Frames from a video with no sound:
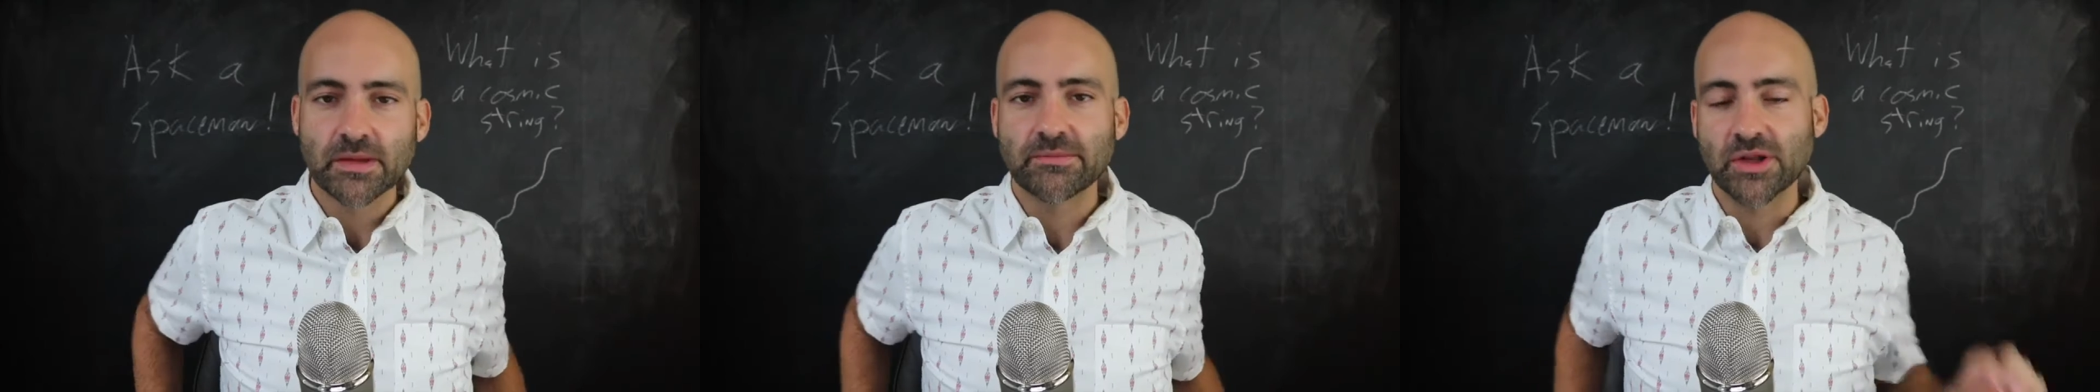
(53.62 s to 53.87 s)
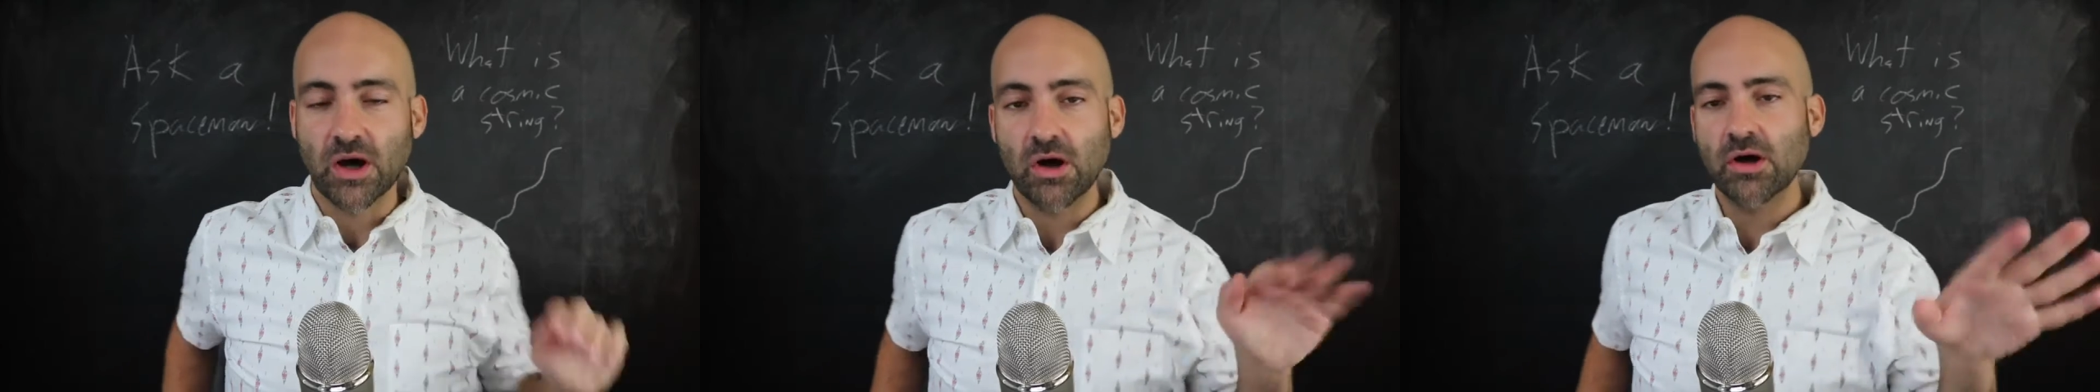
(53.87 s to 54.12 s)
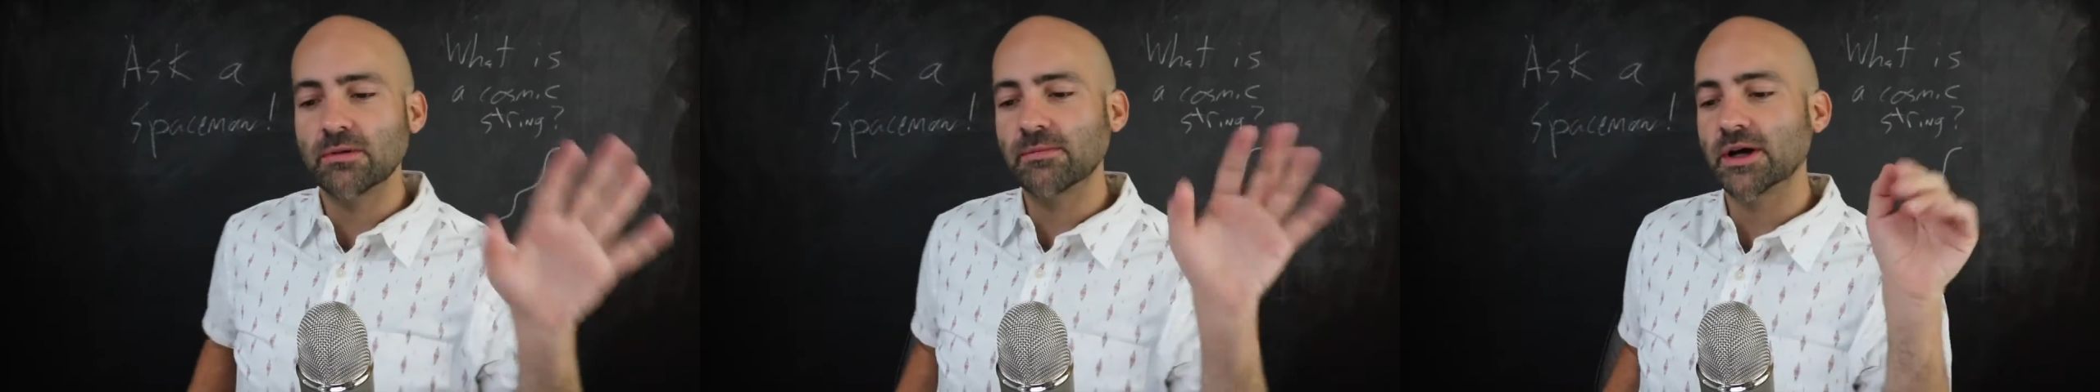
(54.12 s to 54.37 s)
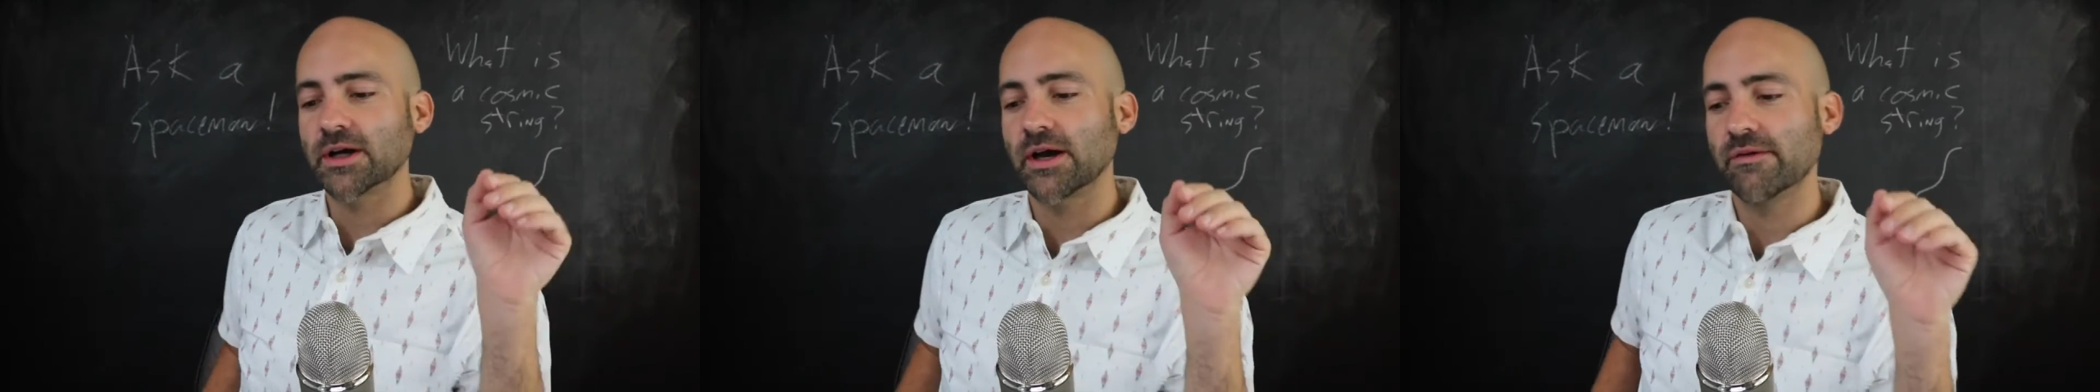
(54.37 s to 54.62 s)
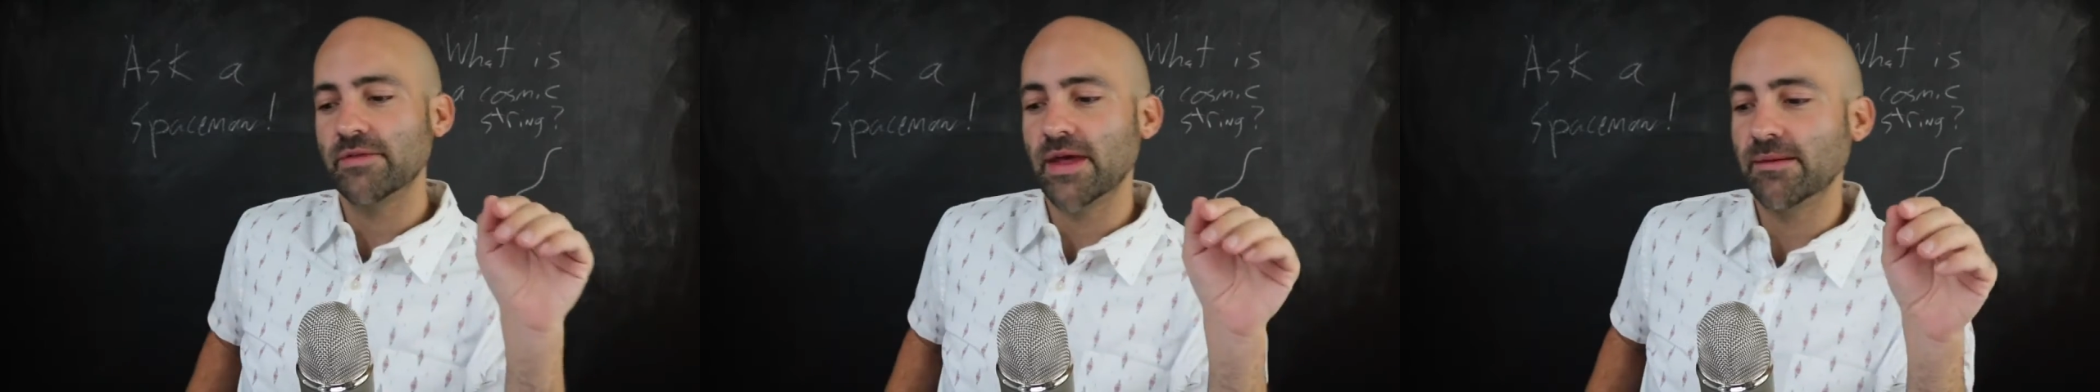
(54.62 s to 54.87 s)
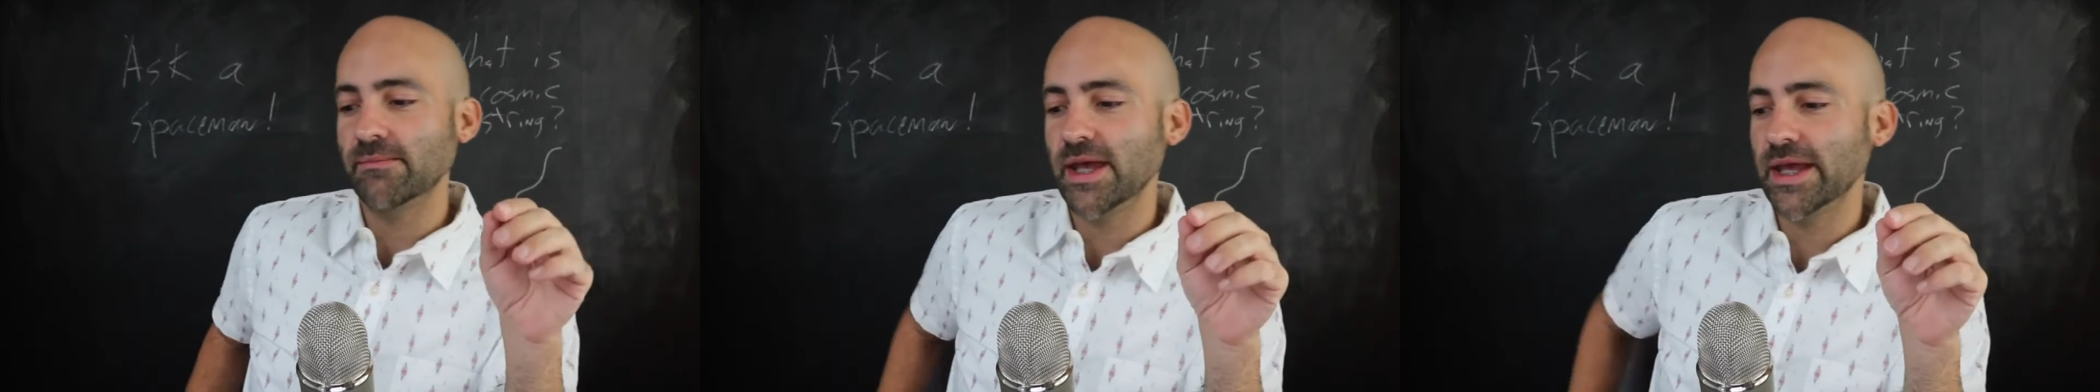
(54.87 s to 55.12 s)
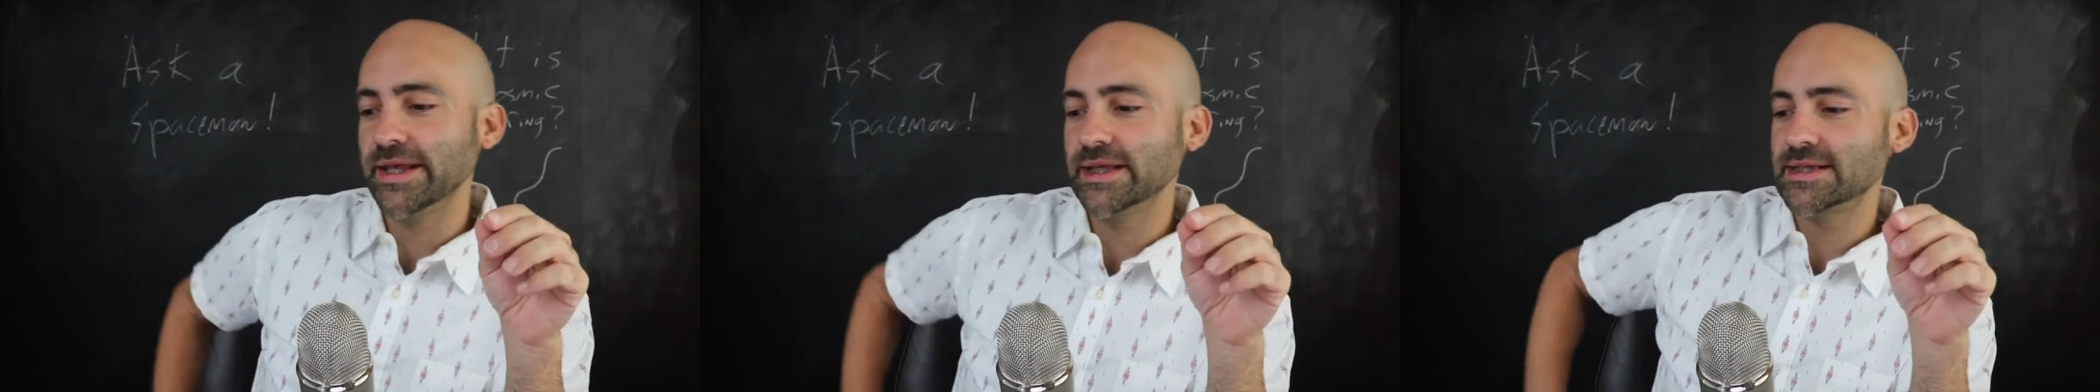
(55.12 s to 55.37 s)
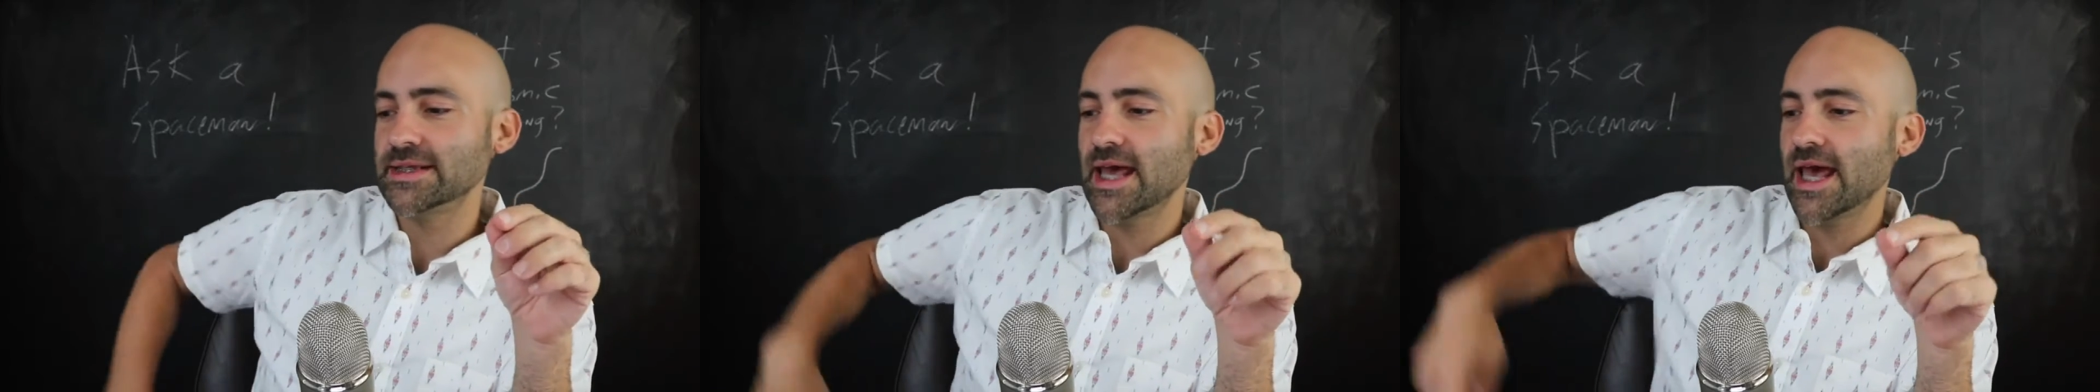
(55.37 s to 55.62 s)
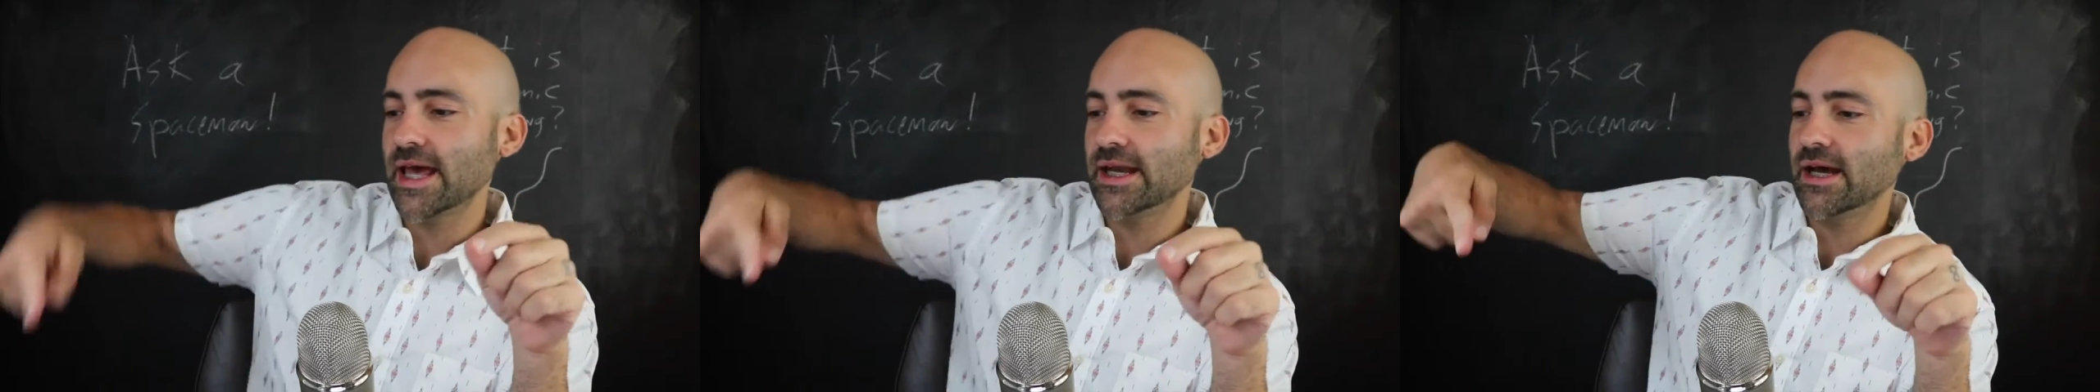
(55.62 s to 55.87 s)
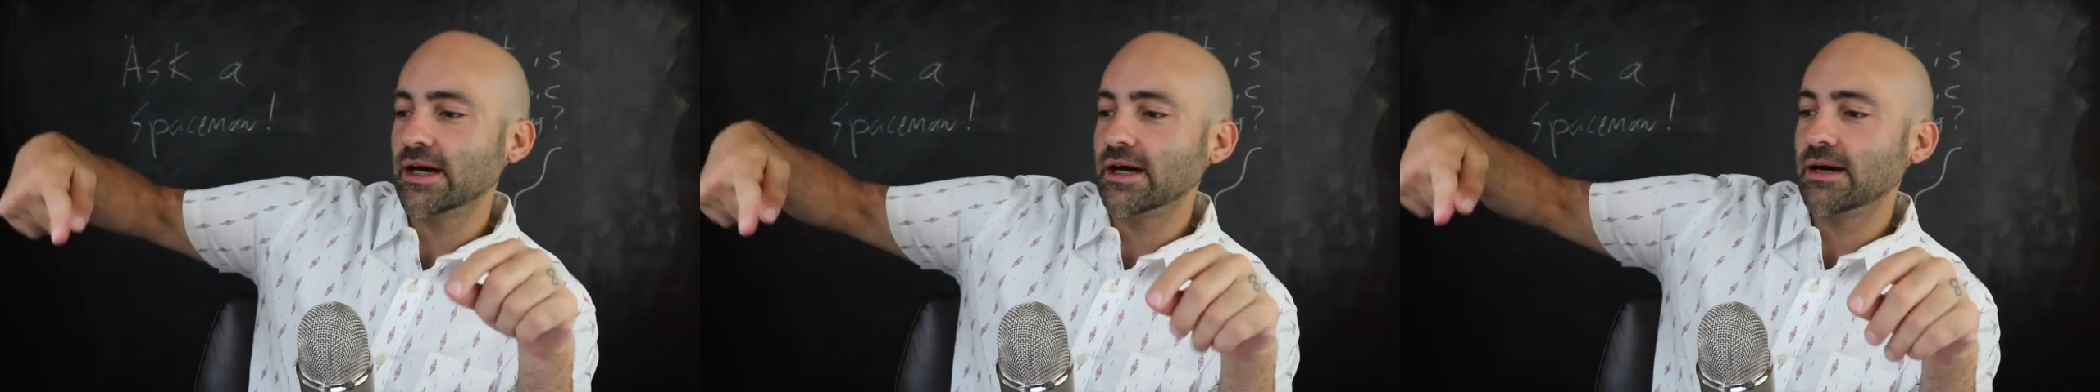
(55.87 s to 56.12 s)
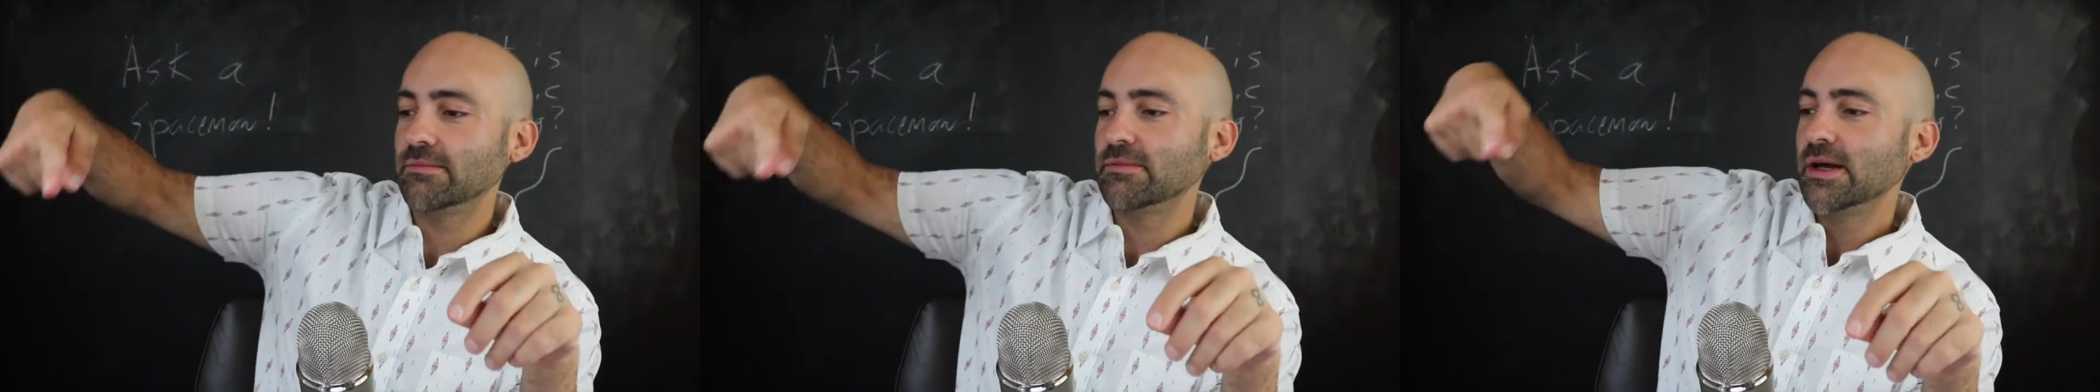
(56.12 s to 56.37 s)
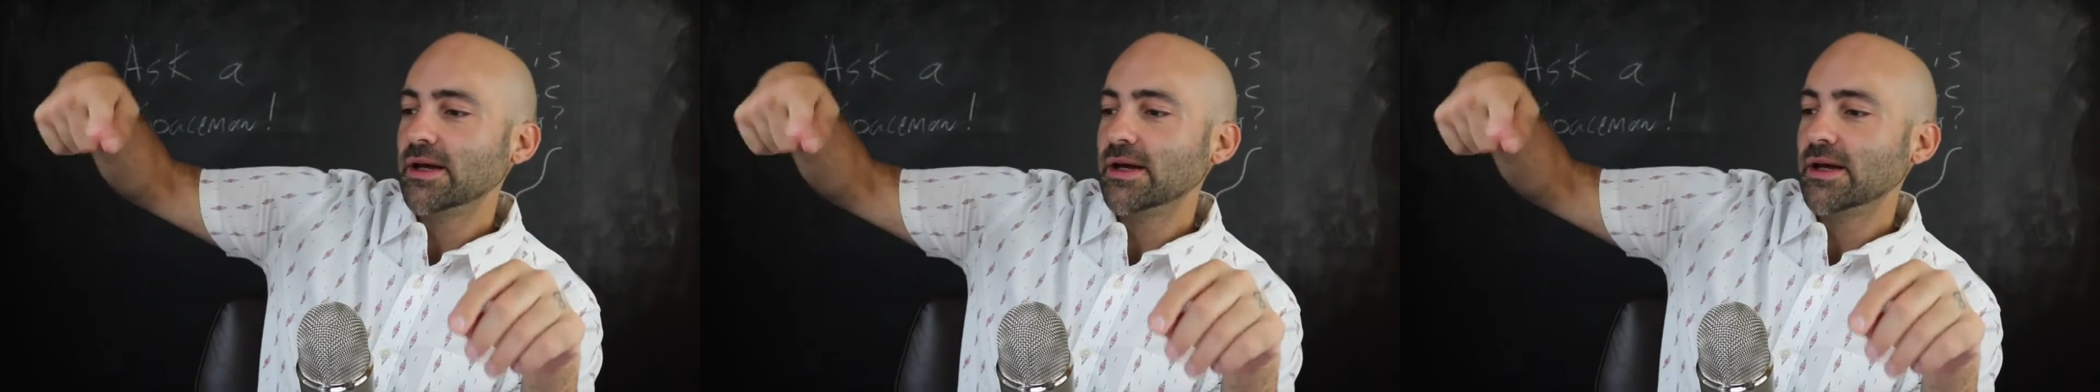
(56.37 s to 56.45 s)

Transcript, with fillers: the hallmark of them is that uh,